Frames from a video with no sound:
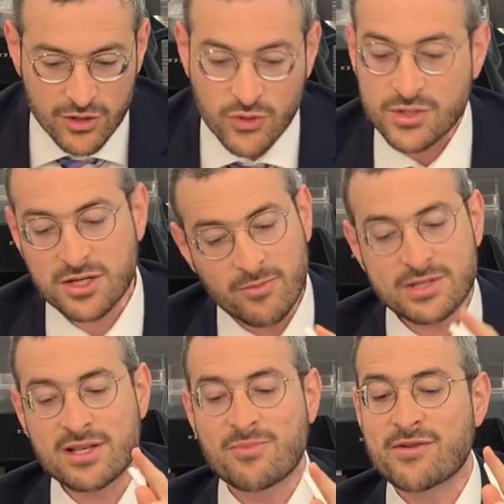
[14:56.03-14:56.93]
To which the Gemara
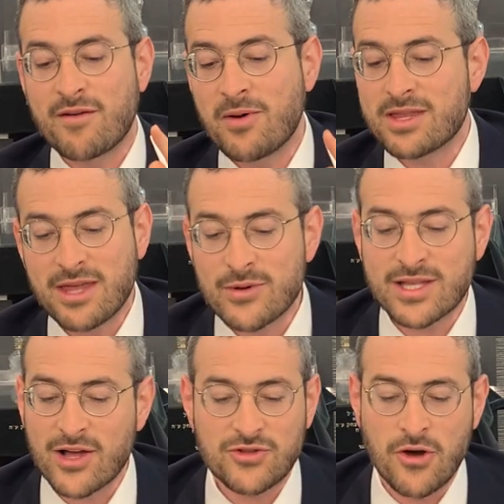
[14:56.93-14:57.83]
says, Rabban, they would
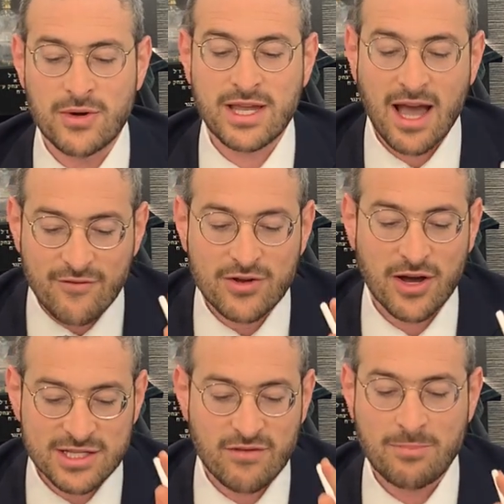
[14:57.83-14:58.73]
tell you, no, yeah,
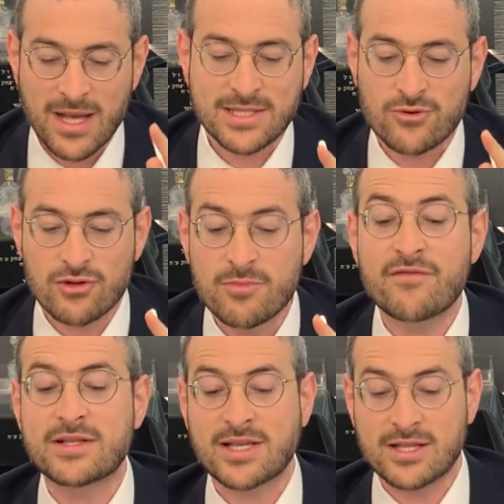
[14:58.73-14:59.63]
because a Pesach Ulam,
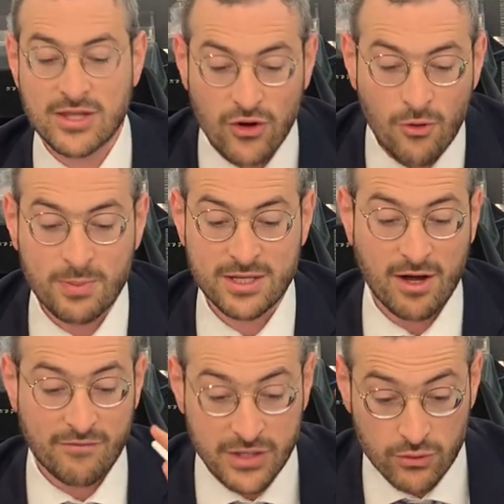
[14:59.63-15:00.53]
if it said to the opening
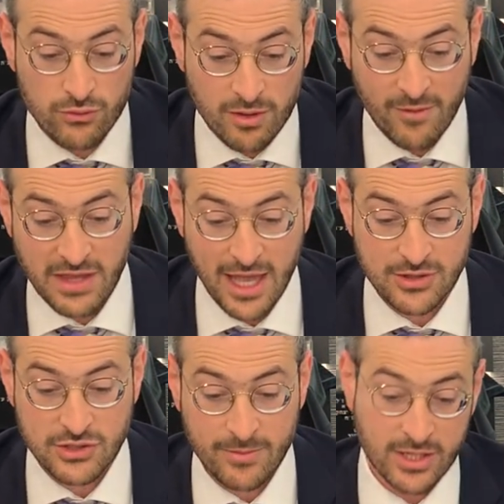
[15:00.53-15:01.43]
of the Ulam of the
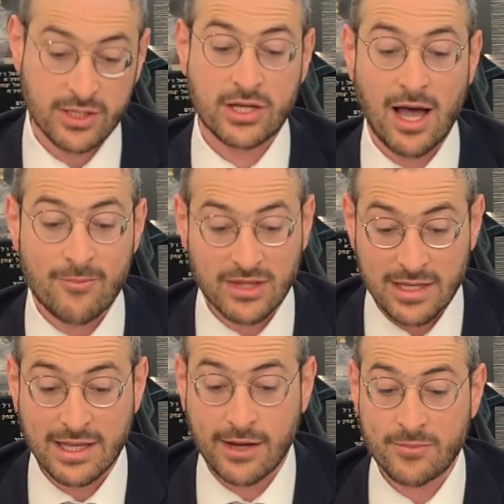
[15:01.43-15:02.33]
Antichemic of the Ka'amr,
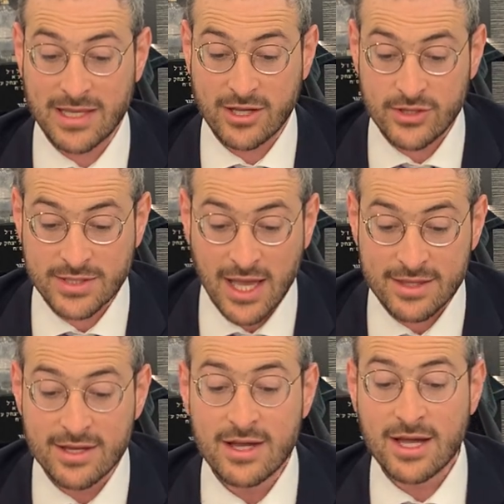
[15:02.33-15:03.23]
then would be like you said.